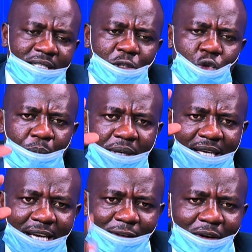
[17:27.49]
the
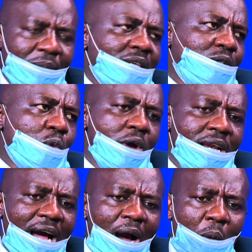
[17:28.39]
Jubilee government
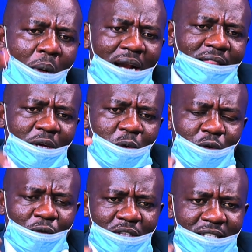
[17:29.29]
will award the youth
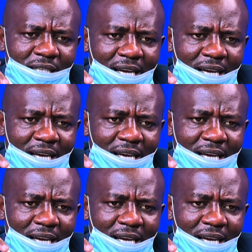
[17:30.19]
of this